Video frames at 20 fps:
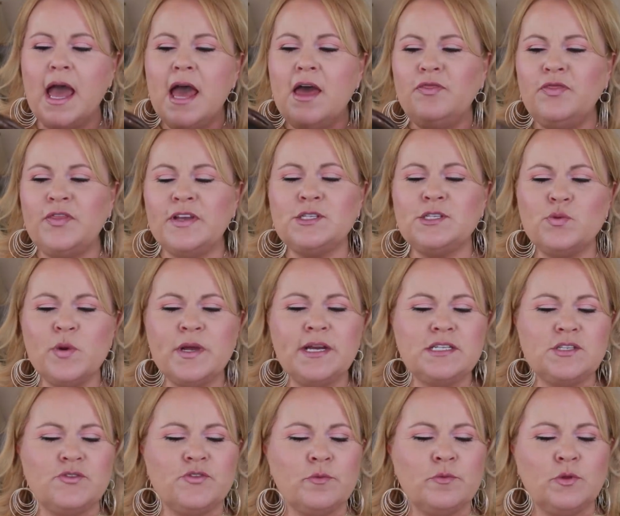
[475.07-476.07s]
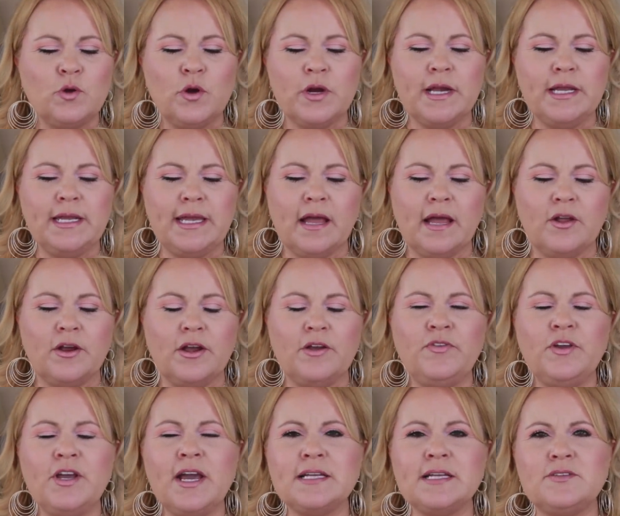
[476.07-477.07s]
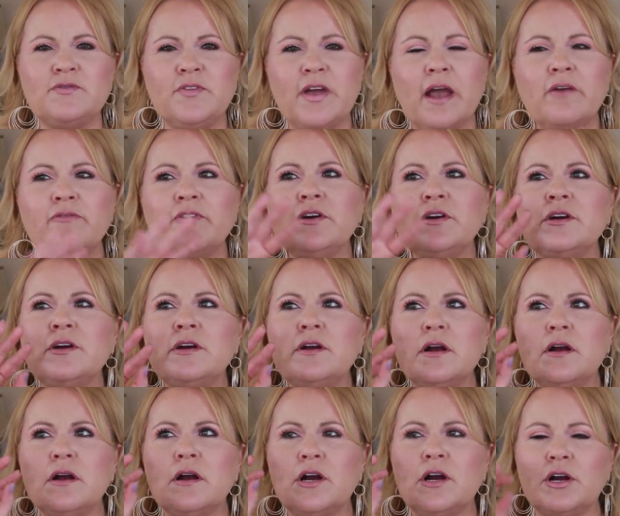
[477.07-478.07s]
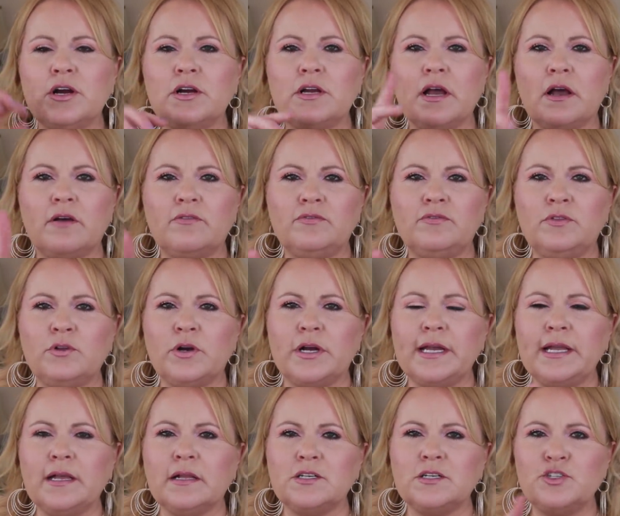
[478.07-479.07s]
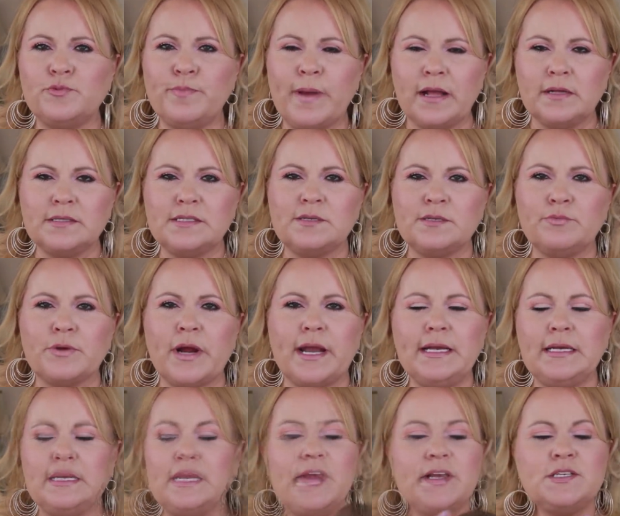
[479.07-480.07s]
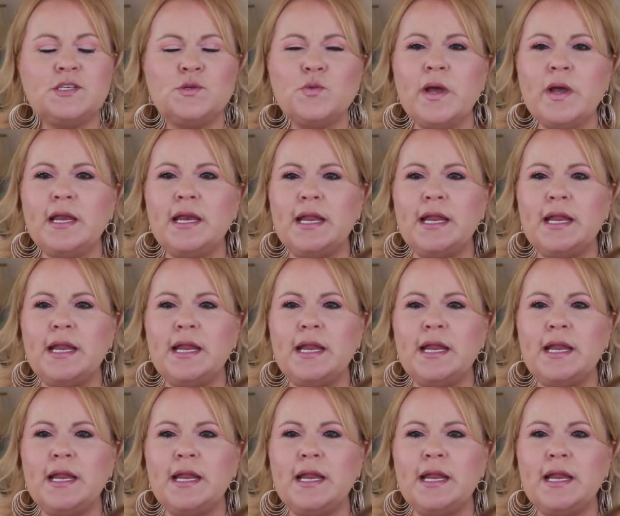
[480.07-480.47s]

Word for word: This one is from Laura Geller. If you guys have ever heard of Laura Geller's Balance and Brighten, this one